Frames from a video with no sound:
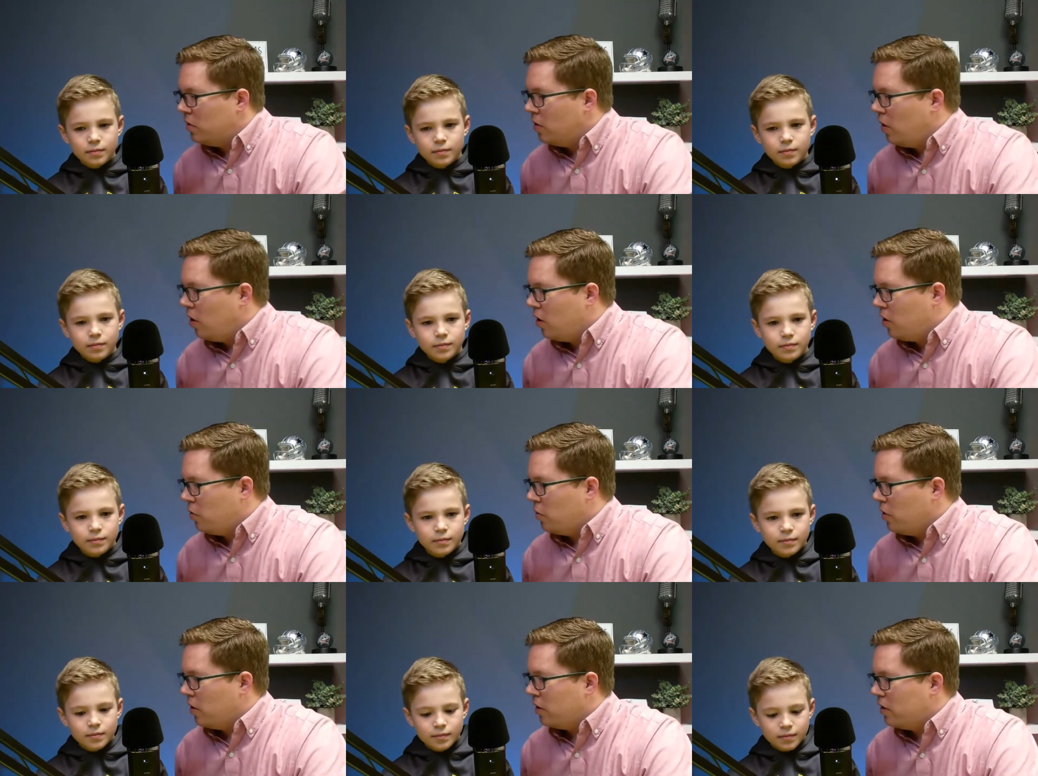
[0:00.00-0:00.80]
Speaker 1: hard
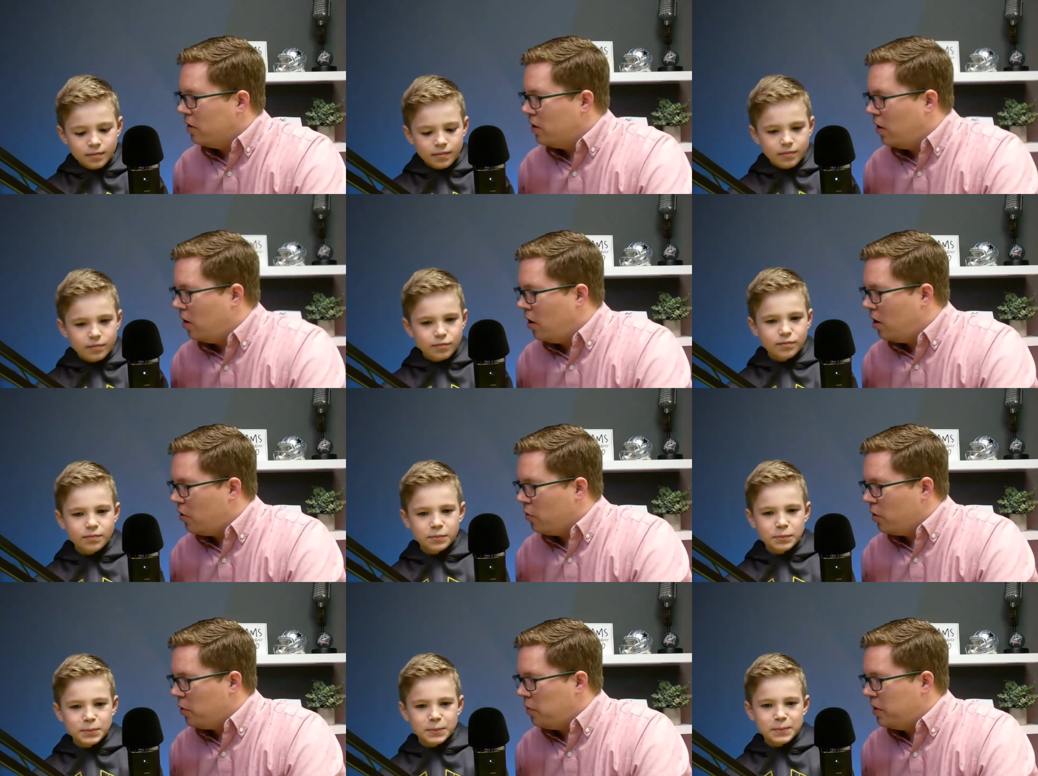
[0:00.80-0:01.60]
work? Hard
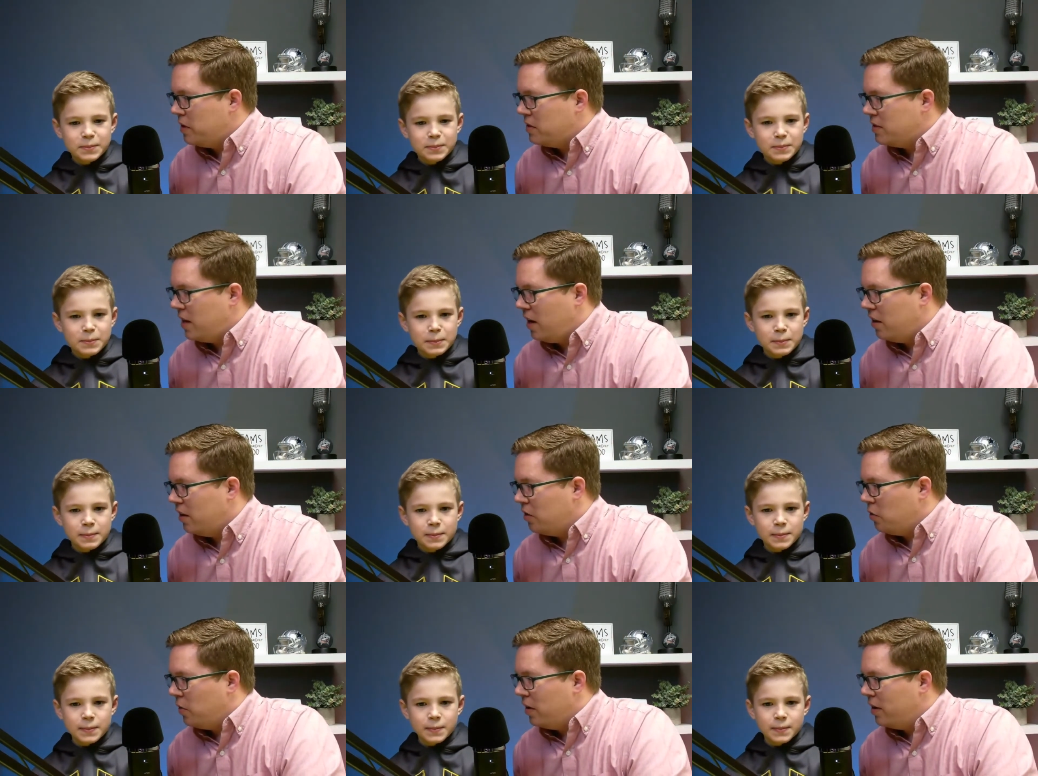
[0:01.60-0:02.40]
work beats
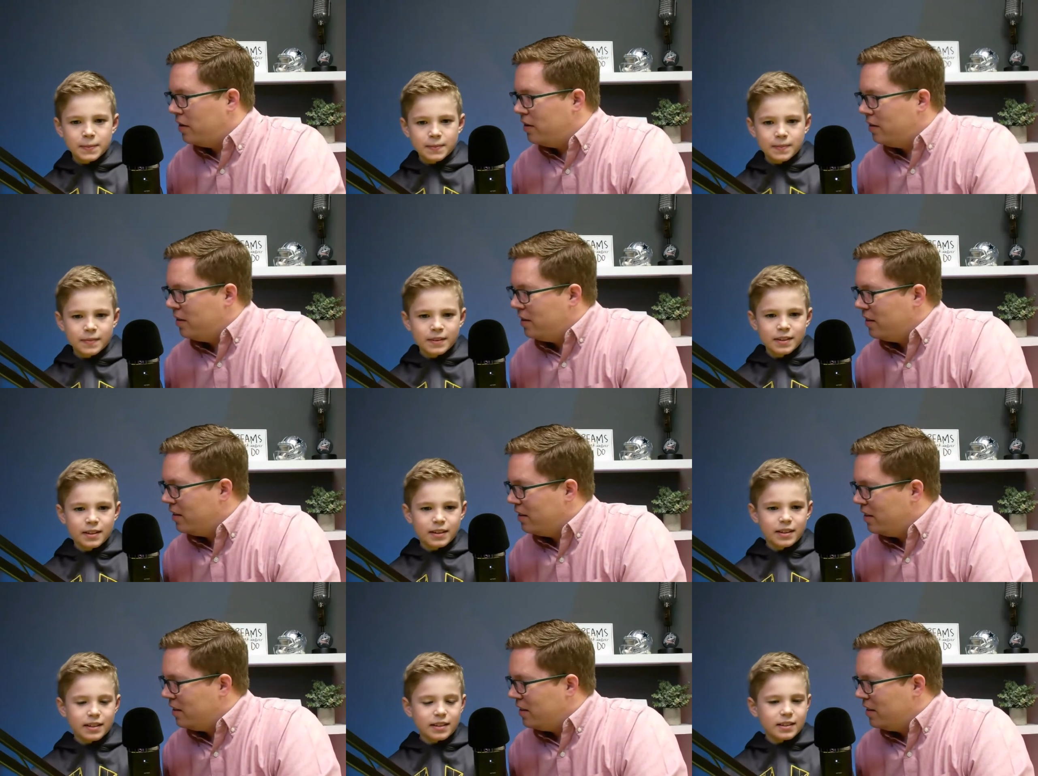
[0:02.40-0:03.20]
talent when
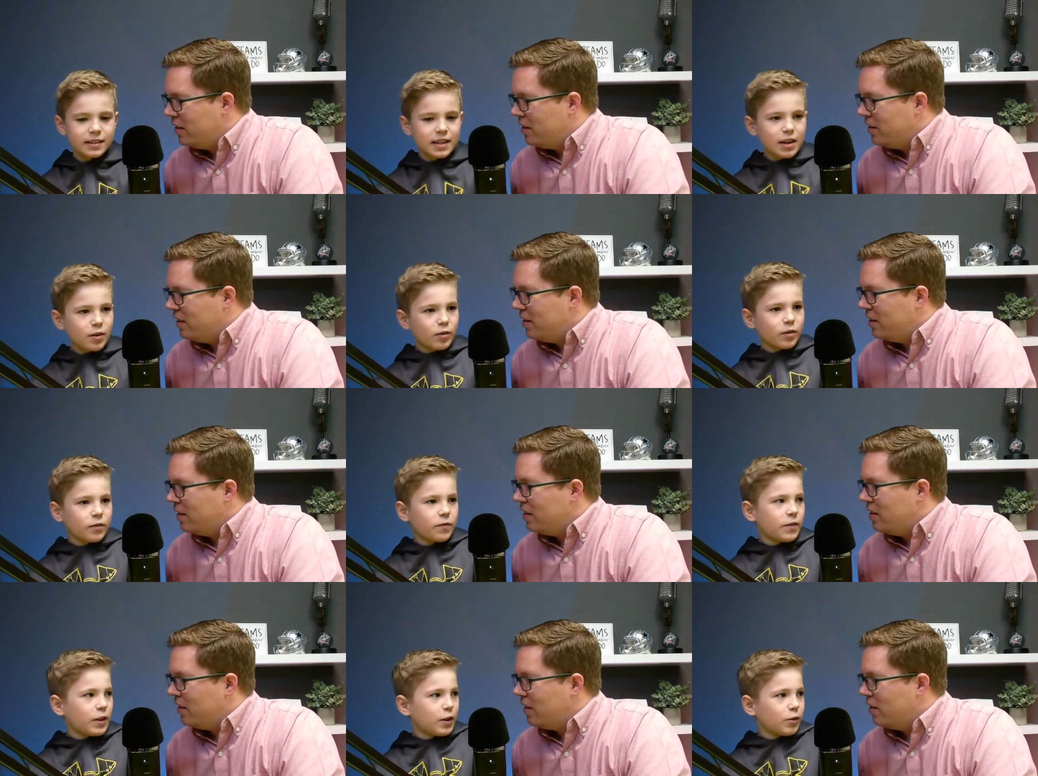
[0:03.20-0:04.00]
Speaker 2: talent
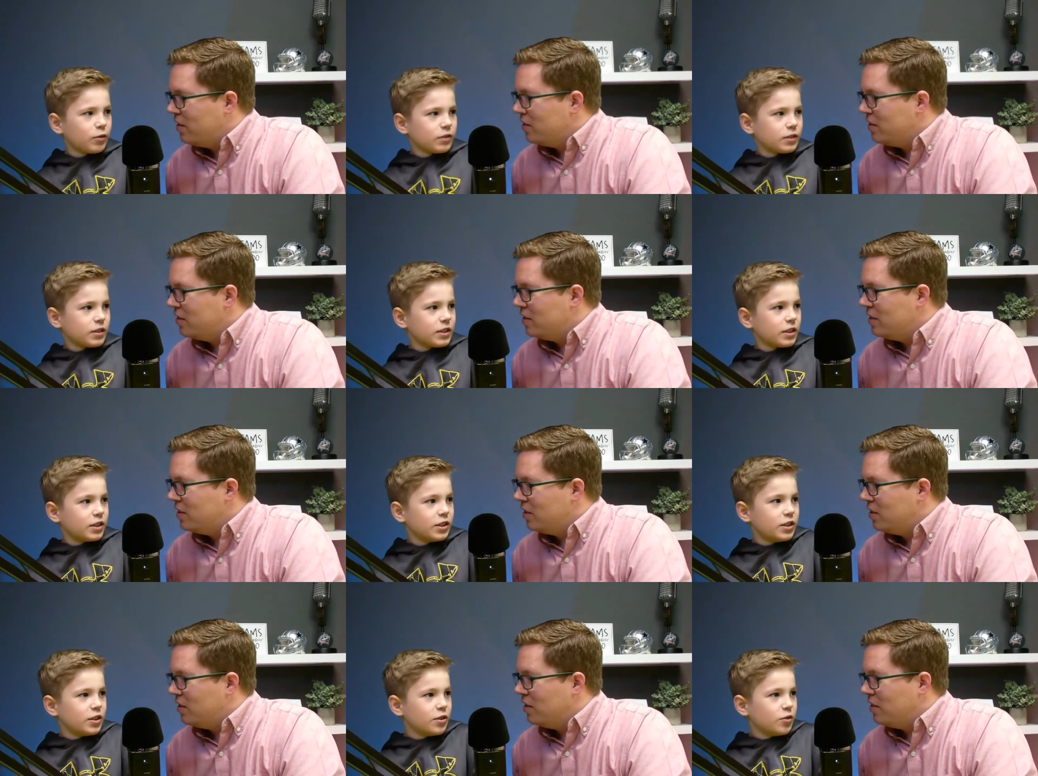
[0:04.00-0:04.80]
fails to
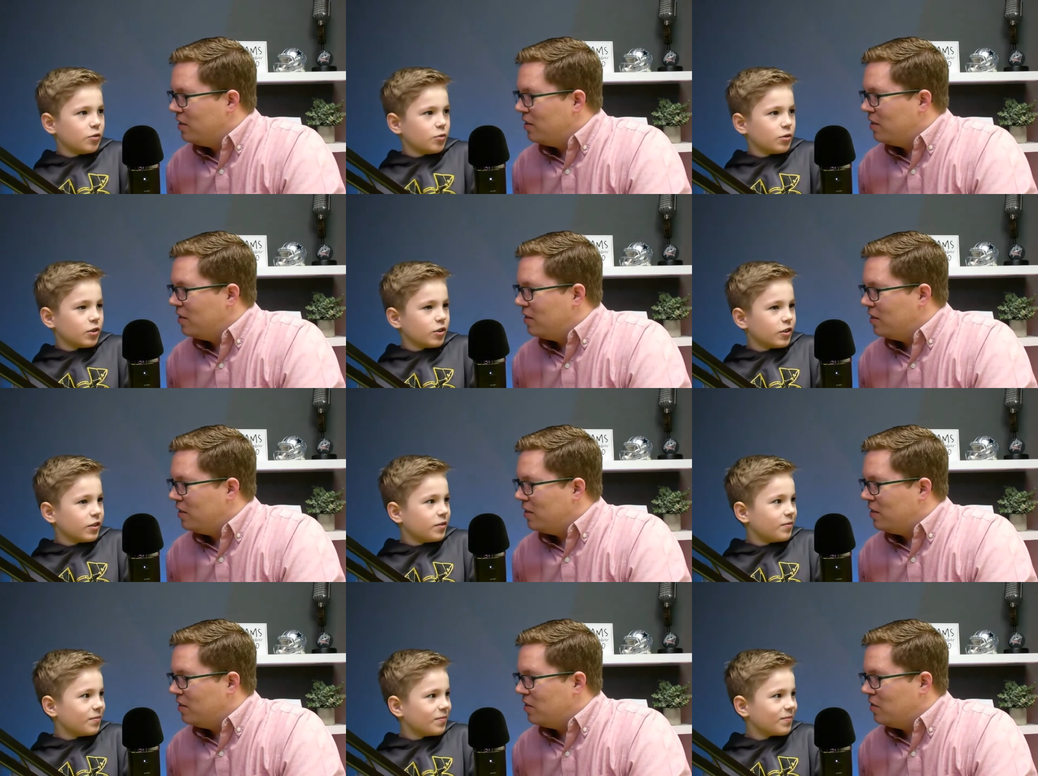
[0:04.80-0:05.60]
do good.
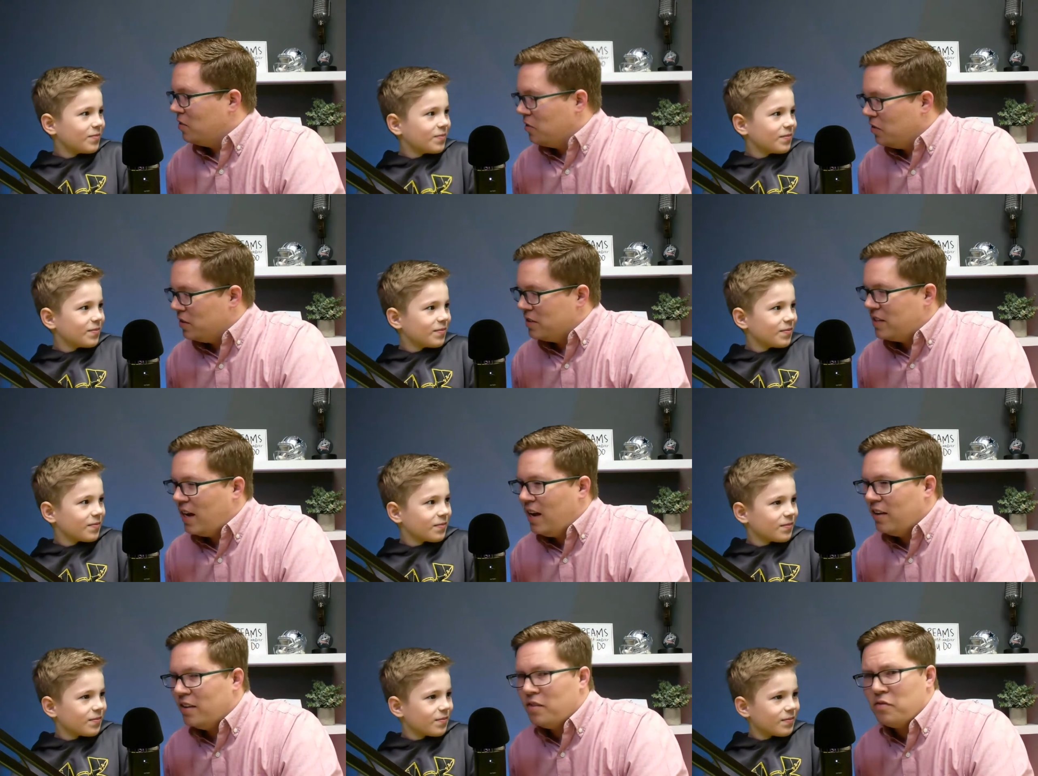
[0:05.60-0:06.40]
Speaker 1: When
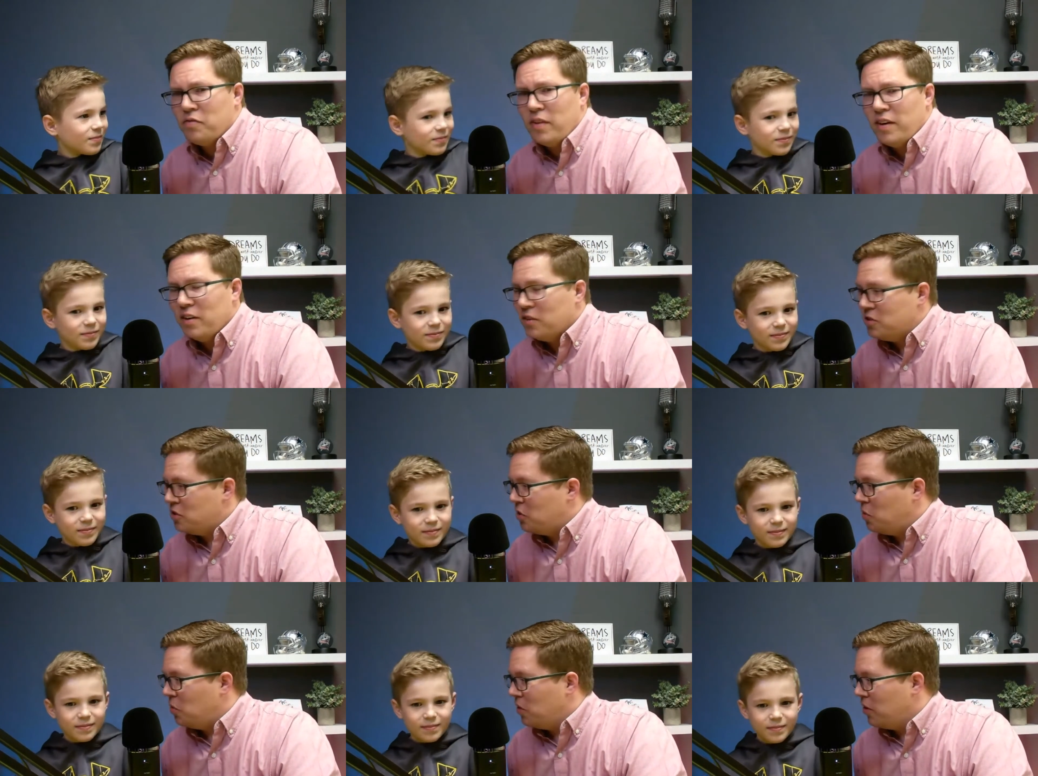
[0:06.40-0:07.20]
talent fails
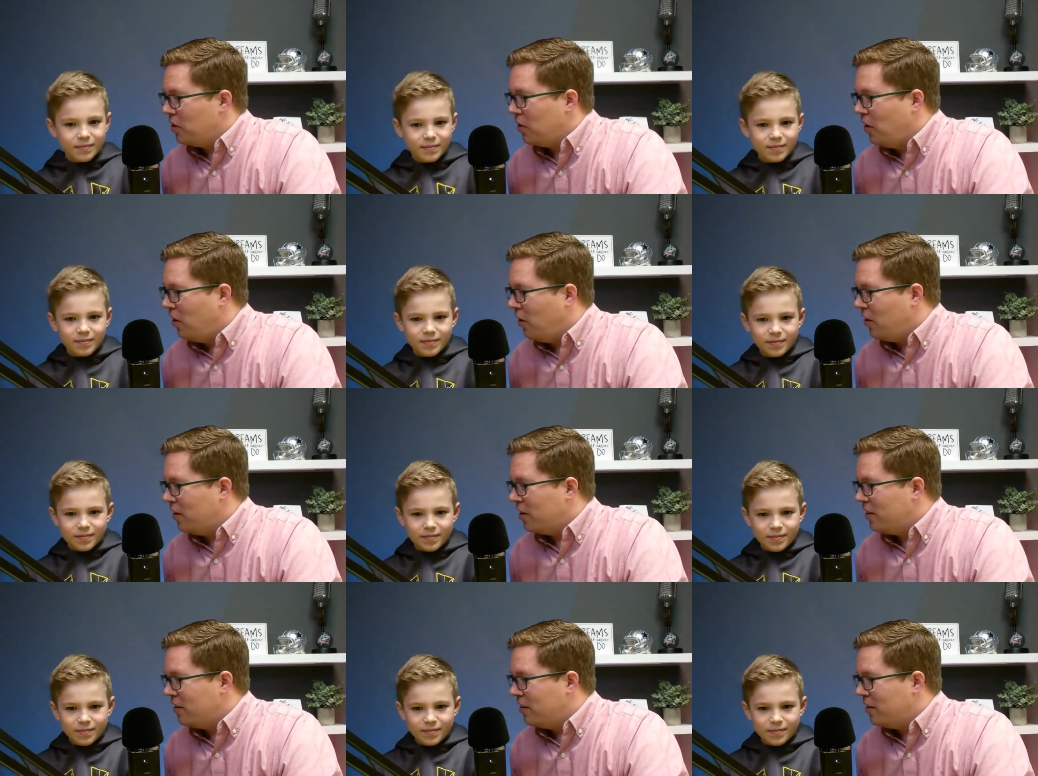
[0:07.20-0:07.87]
to work hard,